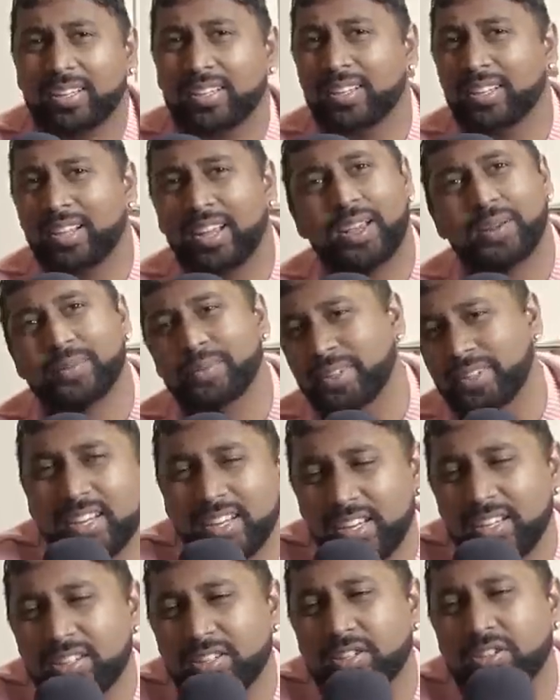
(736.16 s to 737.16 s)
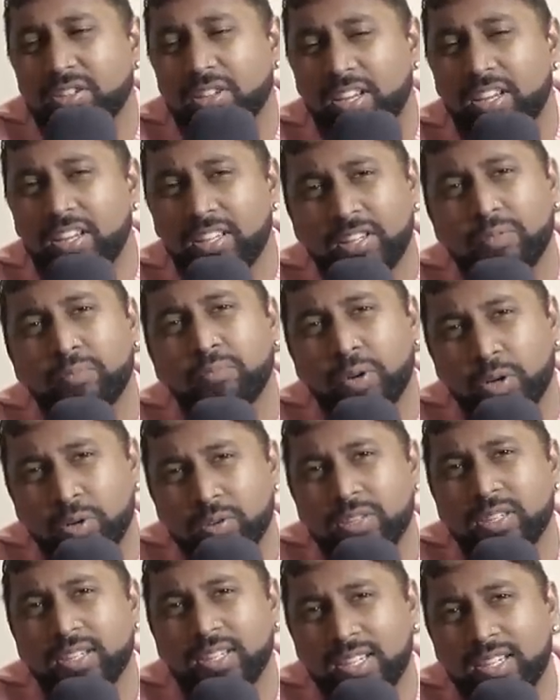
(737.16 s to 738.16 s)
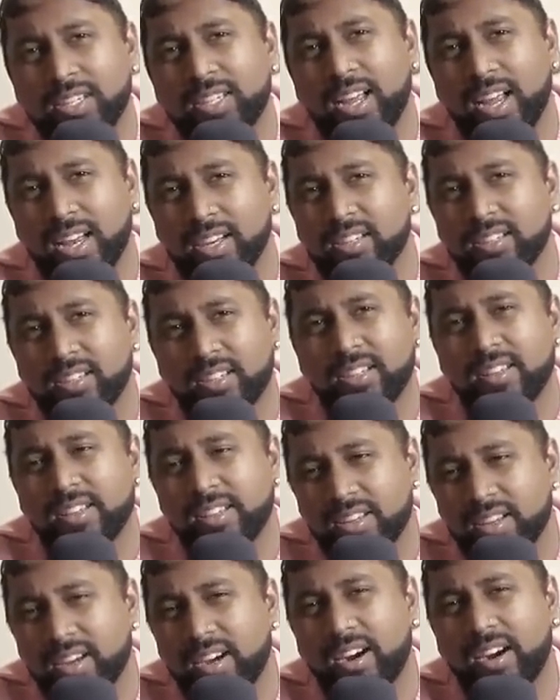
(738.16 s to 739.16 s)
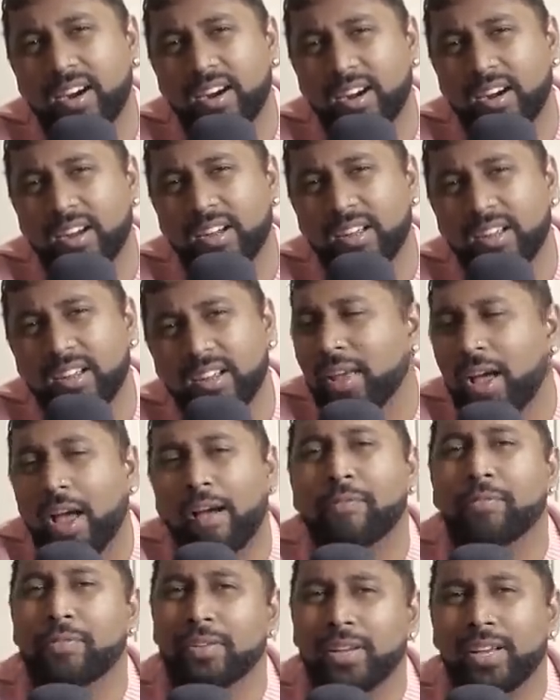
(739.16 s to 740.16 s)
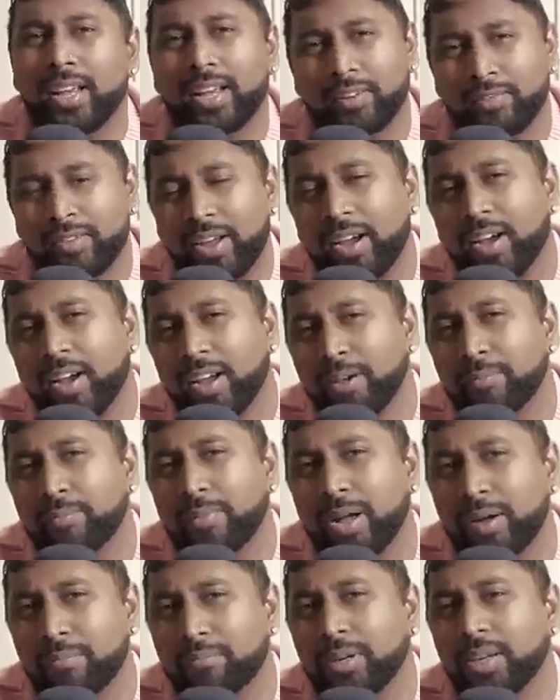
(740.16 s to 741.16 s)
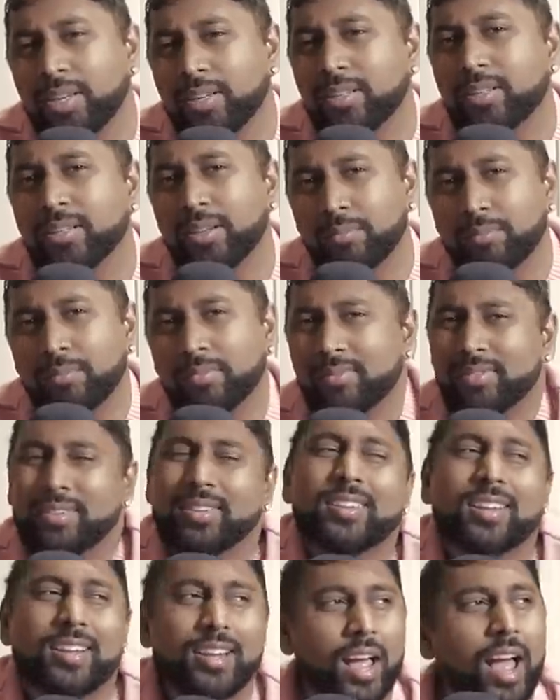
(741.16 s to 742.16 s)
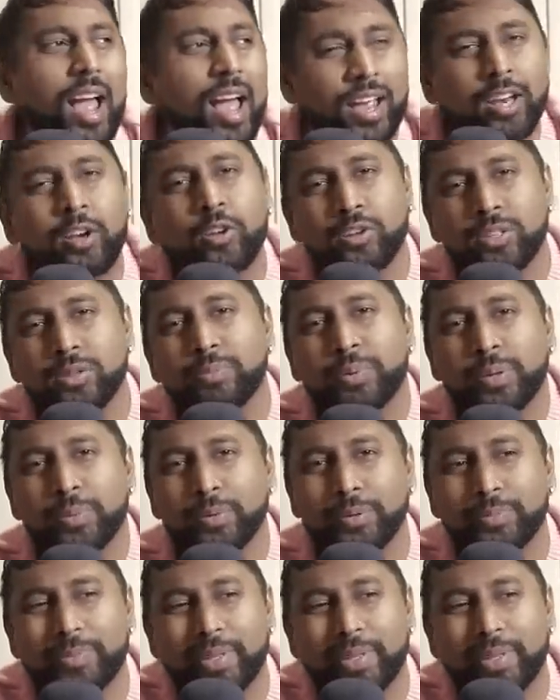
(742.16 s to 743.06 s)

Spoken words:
damn it. He's emotionally attached to this car. I feel like if I got hit by a bus, I know some people would be